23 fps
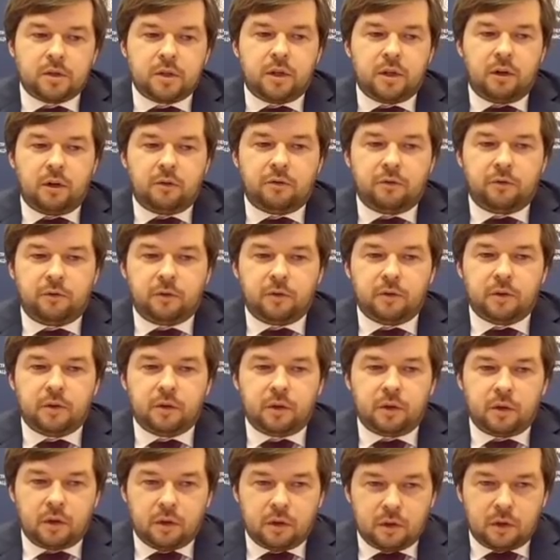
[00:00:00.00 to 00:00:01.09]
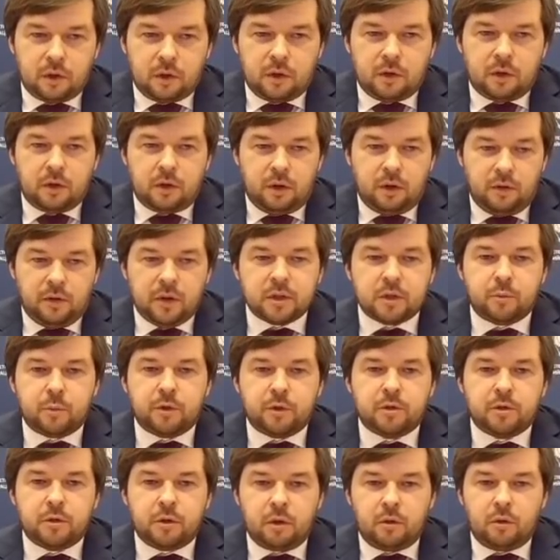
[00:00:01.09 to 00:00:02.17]
there is enough
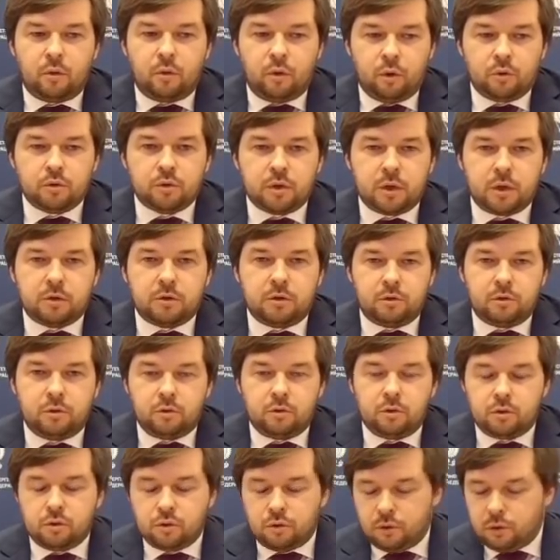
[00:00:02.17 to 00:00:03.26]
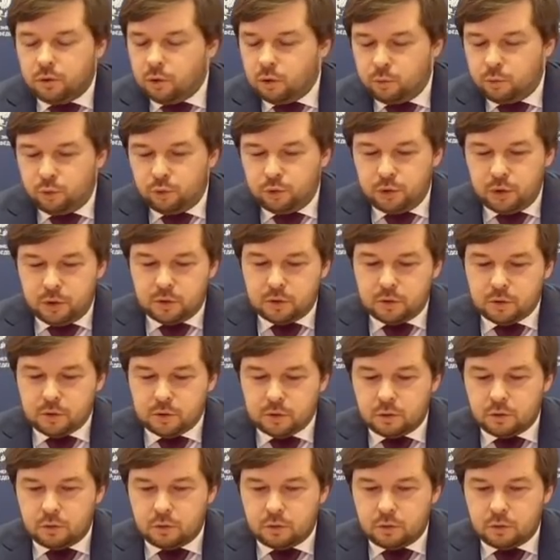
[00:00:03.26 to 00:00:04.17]
investment in the oil sector to ensure global needs.